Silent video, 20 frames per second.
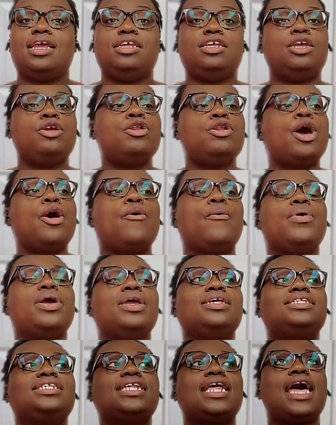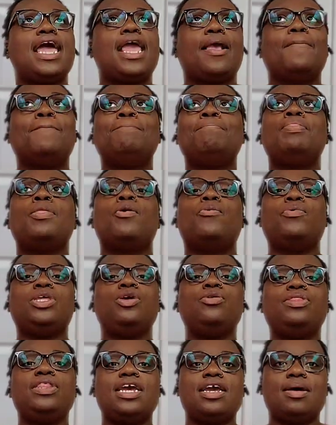you know, it's like, when
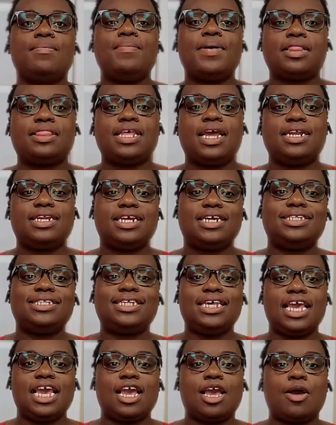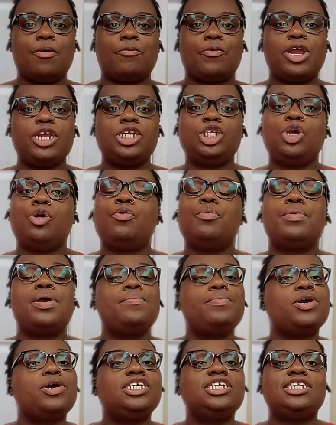you think about that debt to income ratio,
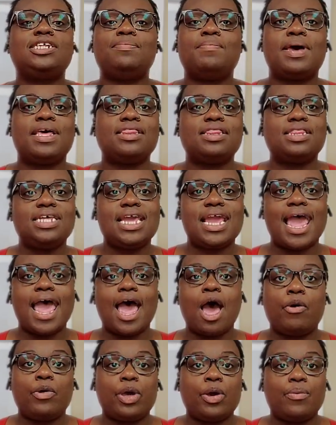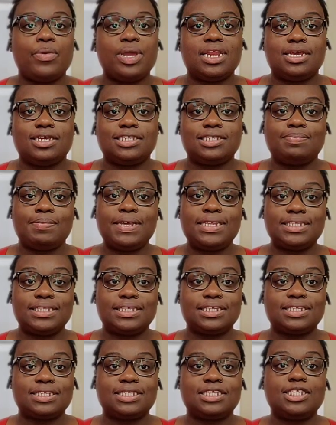remember it's the monthly outgoing
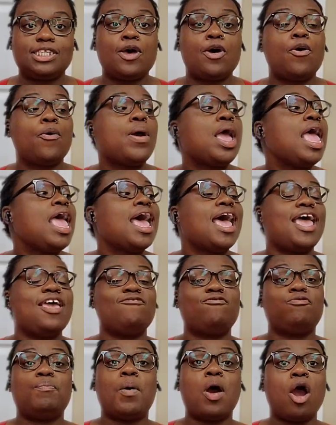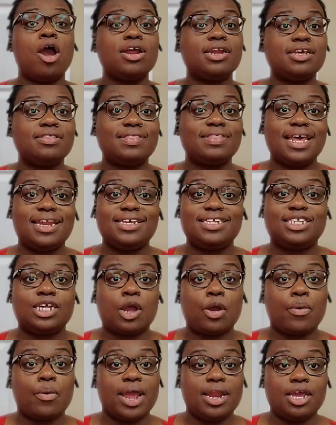expenses. So if part of that is a
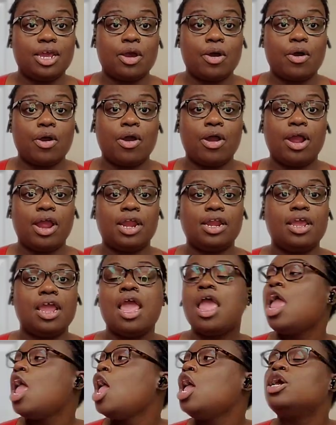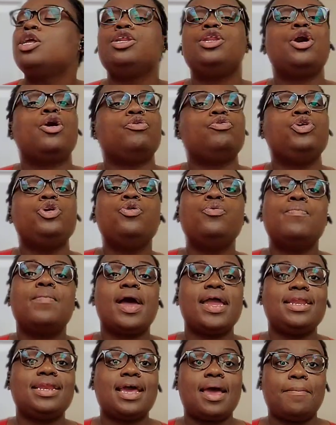credit card, no, you
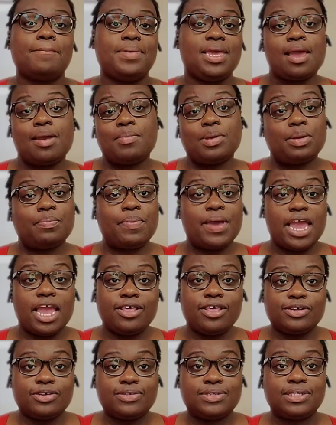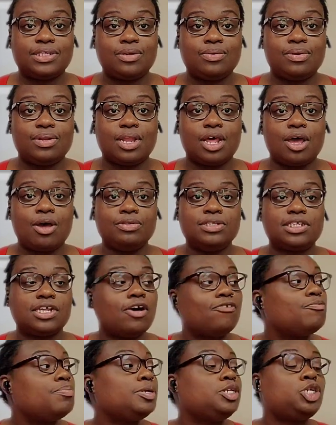might not be able to pay those student loans
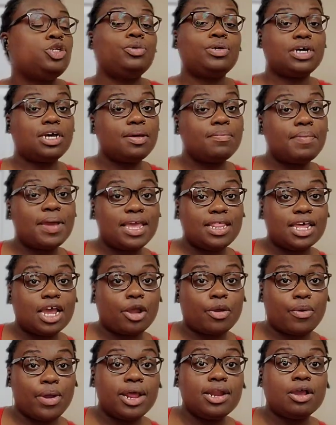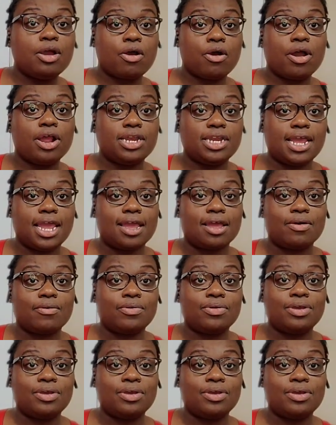off, but you could pay that credit card down.